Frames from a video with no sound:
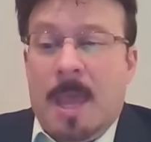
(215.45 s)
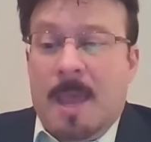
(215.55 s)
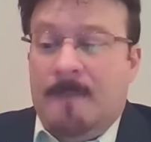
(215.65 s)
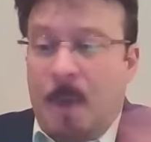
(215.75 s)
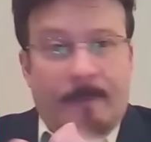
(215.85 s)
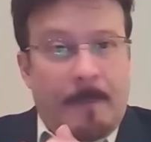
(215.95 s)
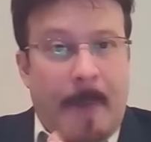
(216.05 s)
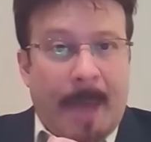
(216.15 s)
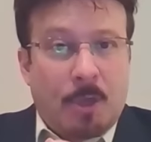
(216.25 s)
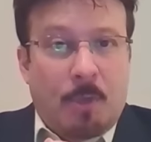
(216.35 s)
if you have a
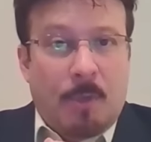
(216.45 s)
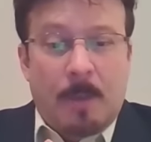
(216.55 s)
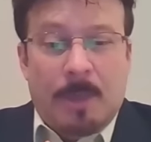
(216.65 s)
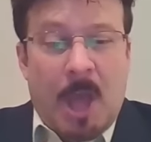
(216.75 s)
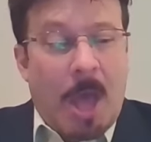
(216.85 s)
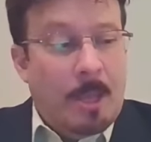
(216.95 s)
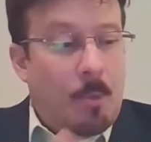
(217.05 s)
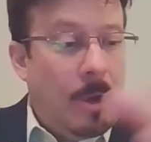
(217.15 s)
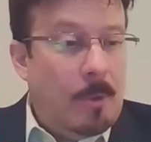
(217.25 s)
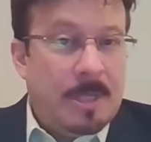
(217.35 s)
package already with a guy and
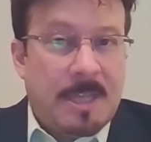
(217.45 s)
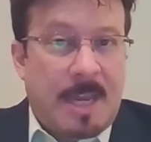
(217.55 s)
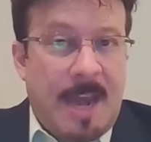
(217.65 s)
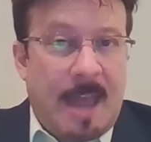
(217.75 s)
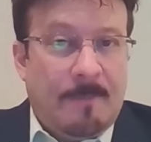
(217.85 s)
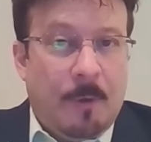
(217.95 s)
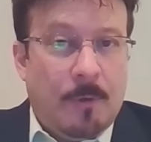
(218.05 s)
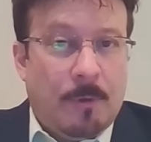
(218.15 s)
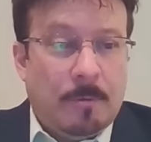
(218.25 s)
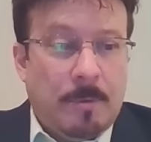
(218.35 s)
you want to extend it out
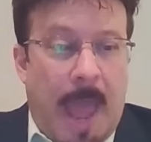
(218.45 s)
further